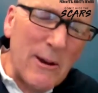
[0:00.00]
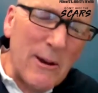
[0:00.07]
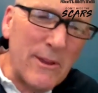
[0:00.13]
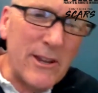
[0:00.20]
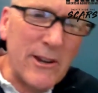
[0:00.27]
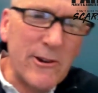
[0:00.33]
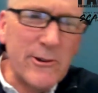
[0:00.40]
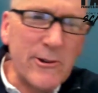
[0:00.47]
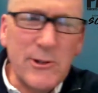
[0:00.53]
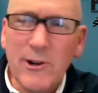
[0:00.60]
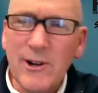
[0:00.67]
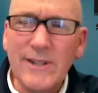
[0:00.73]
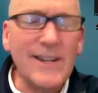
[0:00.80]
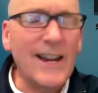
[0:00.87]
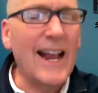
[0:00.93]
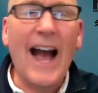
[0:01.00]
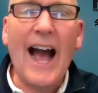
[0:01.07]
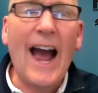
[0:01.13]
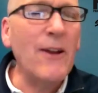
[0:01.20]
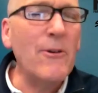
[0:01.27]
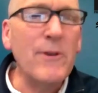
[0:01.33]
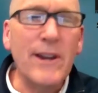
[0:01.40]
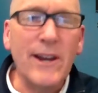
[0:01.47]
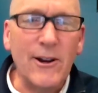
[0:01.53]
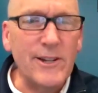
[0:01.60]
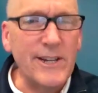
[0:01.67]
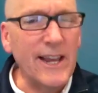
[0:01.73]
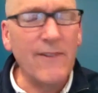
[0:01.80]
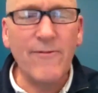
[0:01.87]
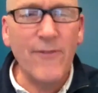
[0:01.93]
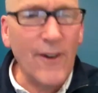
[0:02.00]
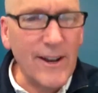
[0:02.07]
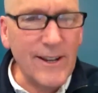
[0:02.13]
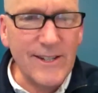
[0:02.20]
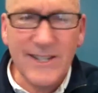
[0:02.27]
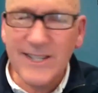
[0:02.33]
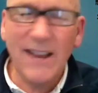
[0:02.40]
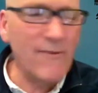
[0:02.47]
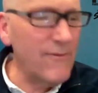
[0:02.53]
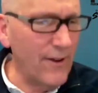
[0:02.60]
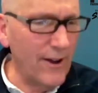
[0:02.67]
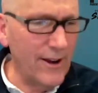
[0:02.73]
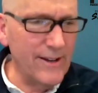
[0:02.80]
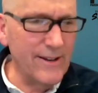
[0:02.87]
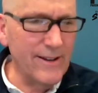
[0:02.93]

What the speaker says: with you. You're too good. It's like, I don't care. Do you have fun? Just have fun.